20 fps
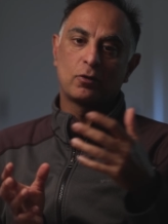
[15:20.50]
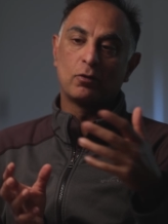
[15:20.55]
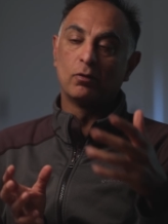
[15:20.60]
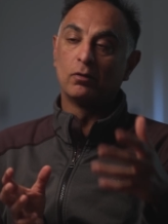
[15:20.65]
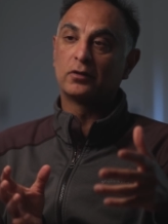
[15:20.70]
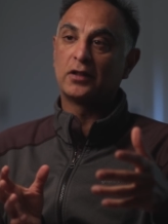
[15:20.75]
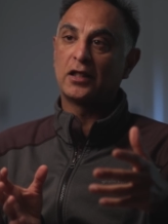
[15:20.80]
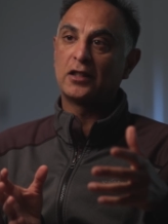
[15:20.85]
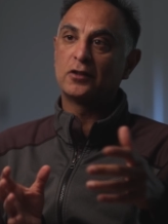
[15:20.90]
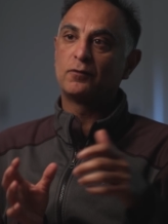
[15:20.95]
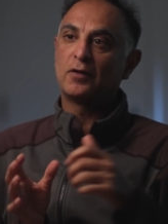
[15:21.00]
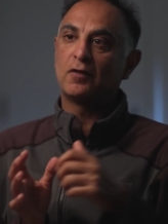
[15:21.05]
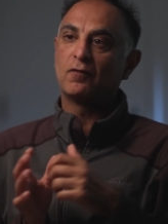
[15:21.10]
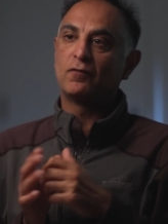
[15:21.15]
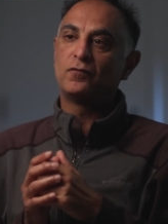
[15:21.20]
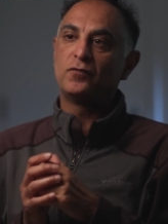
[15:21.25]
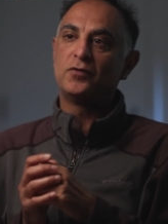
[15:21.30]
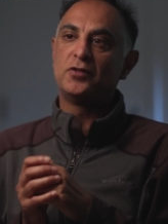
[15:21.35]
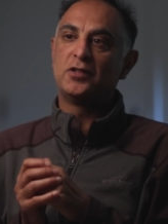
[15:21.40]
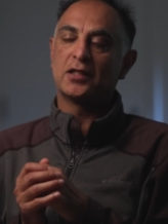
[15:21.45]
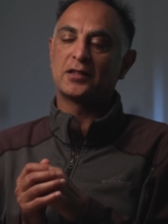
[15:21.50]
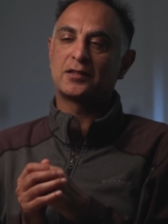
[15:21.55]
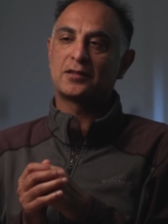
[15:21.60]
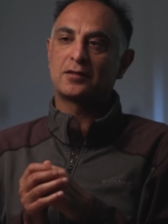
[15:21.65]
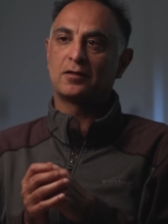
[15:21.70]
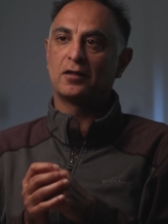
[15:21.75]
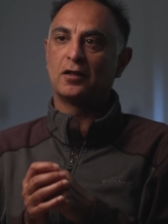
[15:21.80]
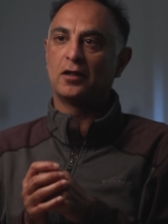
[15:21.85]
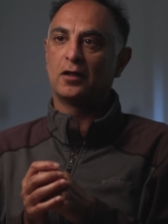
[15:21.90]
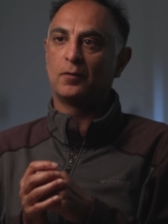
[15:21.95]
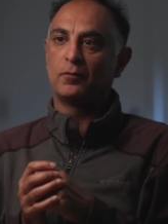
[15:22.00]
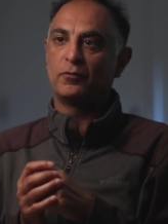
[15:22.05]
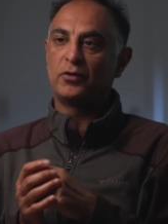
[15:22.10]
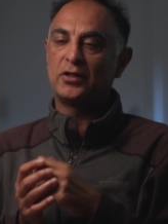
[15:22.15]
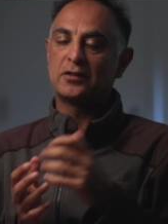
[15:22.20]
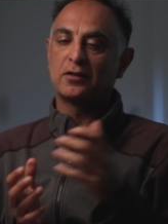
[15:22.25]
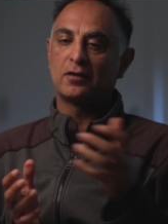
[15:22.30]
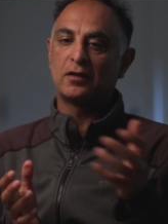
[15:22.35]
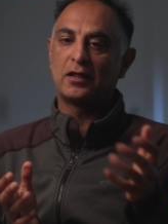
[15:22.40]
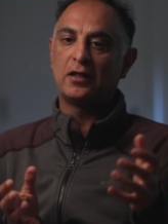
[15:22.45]
cool things we have just
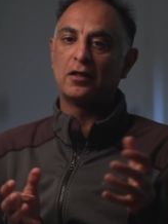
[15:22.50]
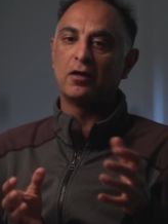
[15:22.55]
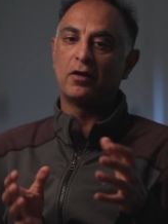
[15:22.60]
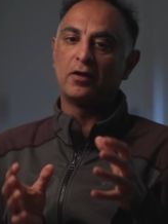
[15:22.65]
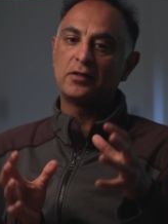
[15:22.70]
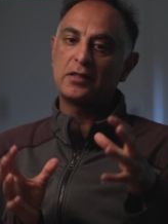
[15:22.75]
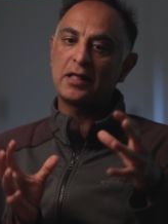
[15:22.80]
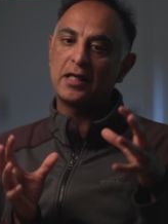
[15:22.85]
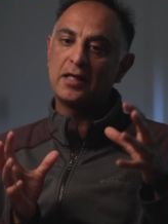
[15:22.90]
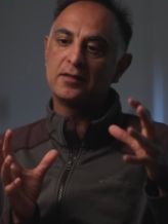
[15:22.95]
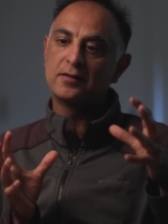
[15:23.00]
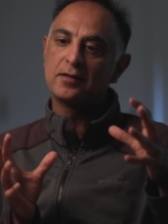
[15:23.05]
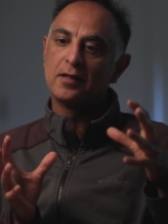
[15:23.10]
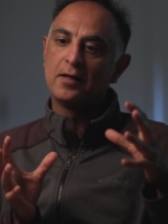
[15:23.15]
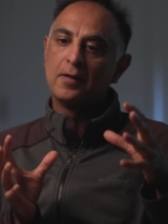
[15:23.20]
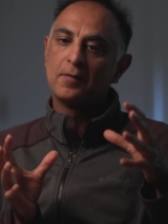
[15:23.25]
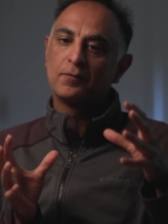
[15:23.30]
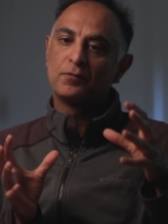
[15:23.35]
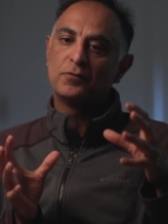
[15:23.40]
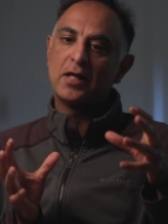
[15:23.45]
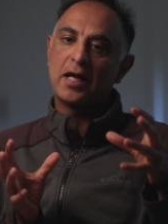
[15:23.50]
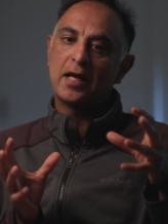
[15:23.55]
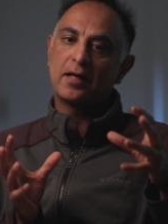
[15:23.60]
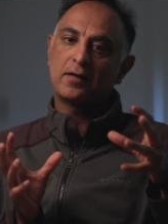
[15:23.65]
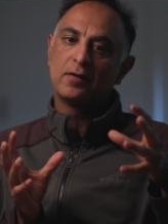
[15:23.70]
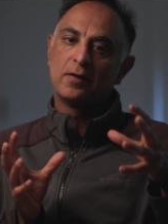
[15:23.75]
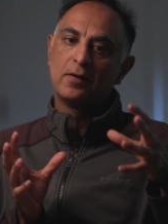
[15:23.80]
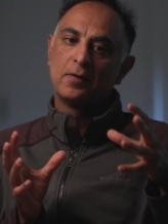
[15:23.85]
recently learned is that